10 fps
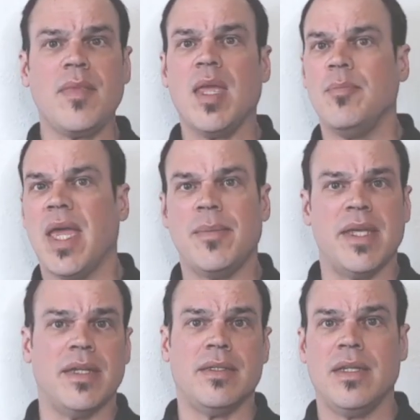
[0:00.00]

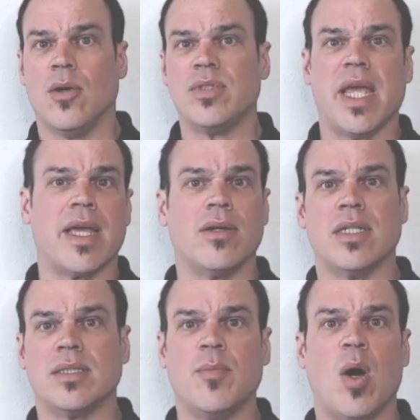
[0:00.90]
maybe take out
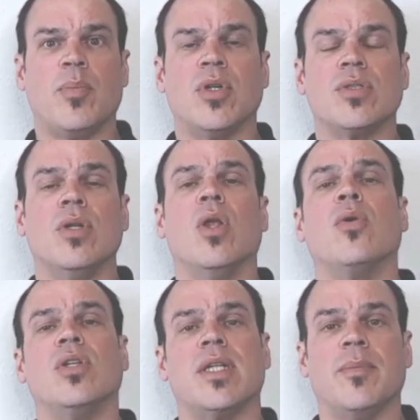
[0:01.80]
a small personal
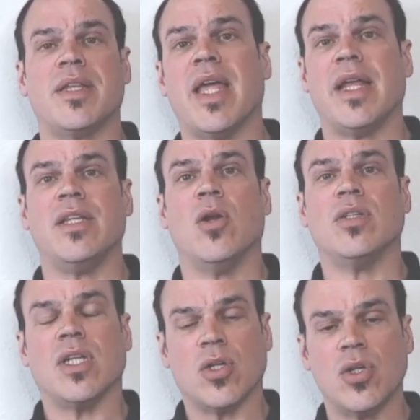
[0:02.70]
loan or something like that.
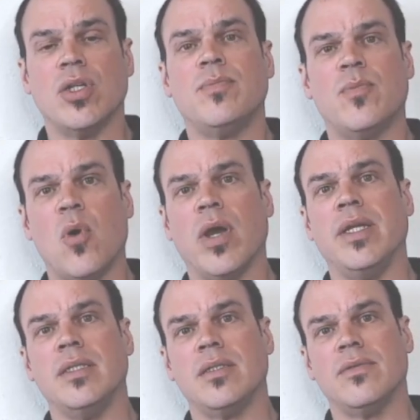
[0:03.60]
It's a good
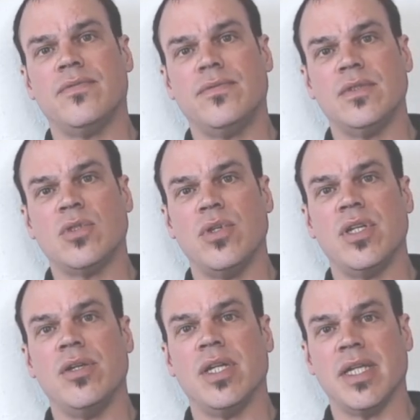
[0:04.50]
point so
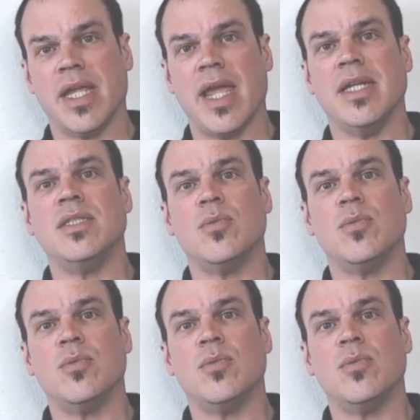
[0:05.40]
you can gauge